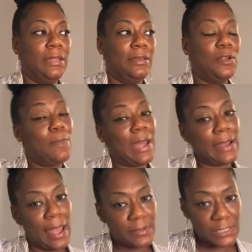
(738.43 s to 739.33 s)
No matter
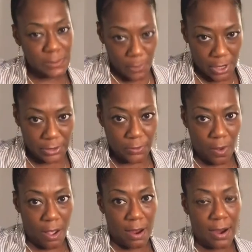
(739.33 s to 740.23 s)
how smart you
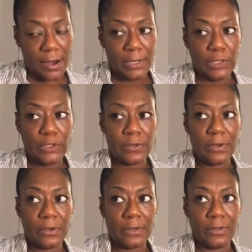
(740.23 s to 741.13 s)
are,
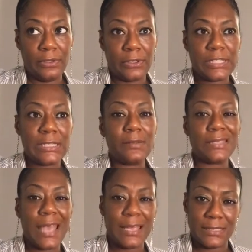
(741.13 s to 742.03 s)
you're still
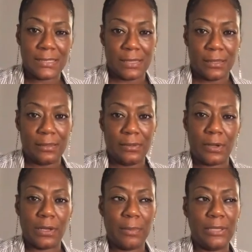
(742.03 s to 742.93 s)
tested. You know
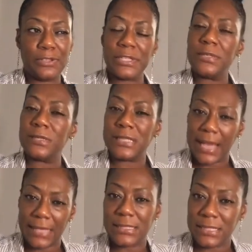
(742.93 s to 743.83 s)
what I mean? You're still
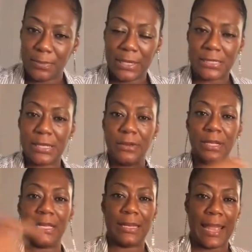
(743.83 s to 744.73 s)
tested because they're
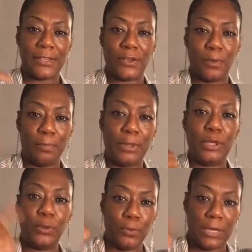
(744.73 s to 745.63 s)
looking at your
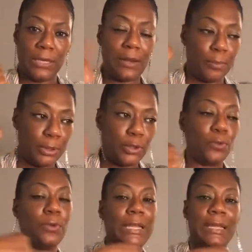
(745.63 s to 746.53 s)
beauty. Your
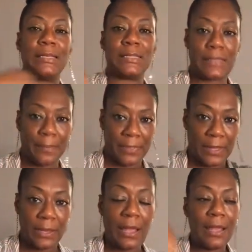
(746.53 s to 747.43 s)
beauty is
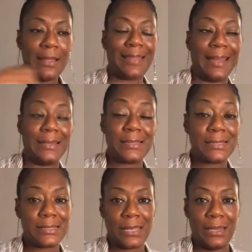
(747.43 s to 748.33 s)
something that is
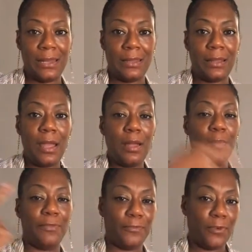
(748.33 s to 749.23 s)
seen
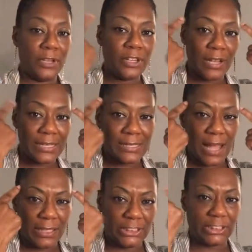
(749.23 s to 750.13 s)
before your
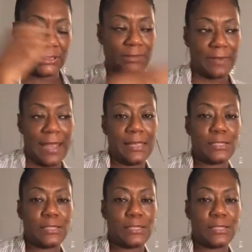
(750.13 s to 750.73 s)
intelligence, right?